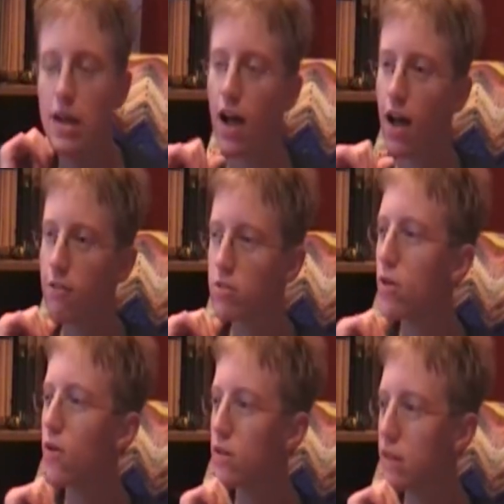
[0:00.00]
I was
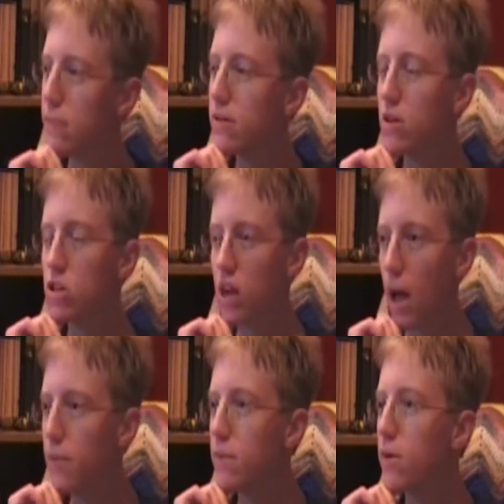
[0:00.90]
holed up in a
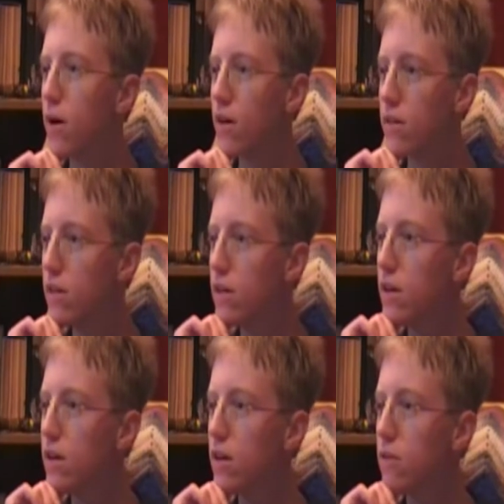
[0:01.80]
shopping mall
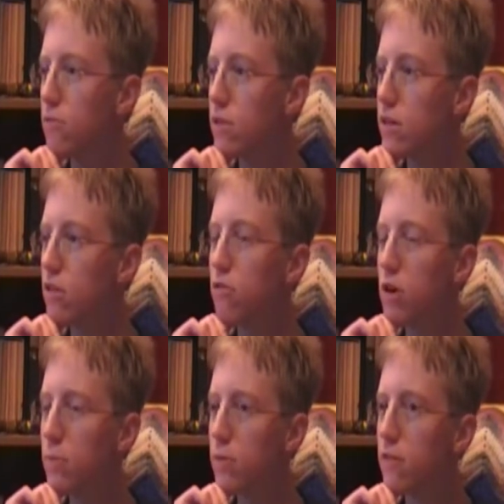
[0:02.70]
with a
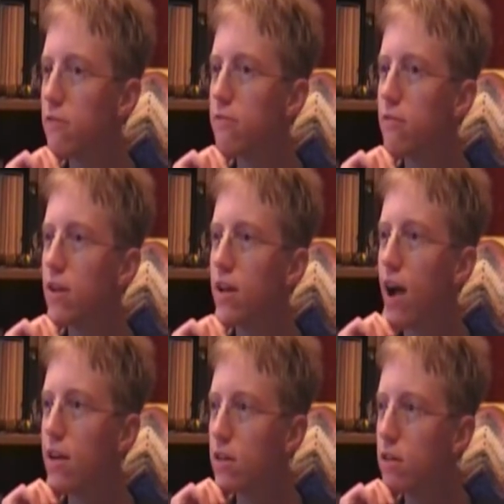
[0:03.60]
group of
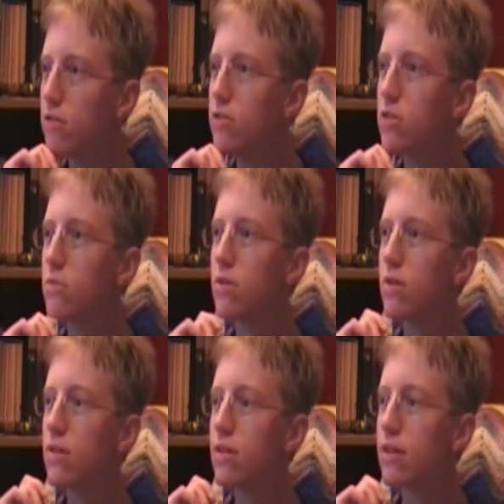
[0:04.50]

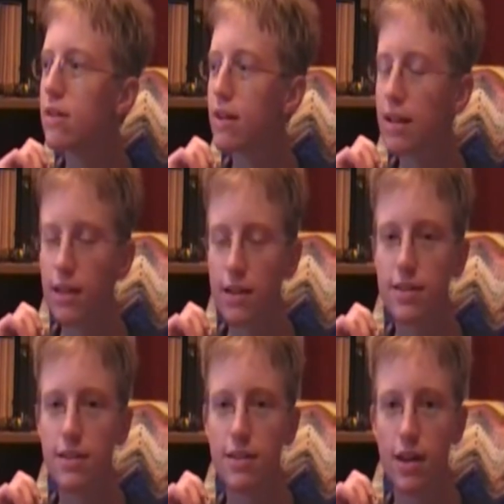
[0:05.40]
unusual and
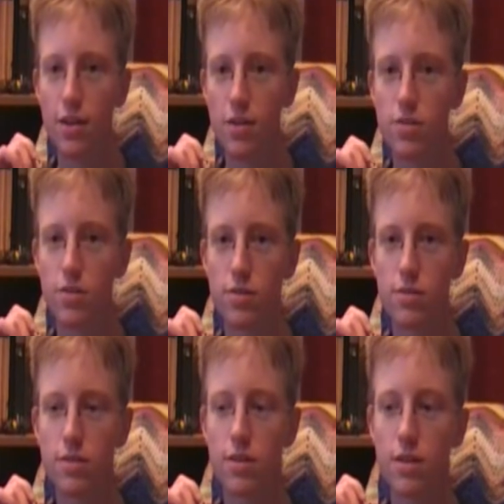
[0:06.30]
eclectic
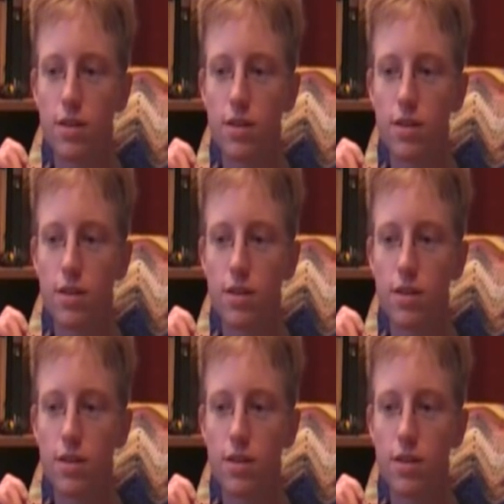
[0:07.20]
characters.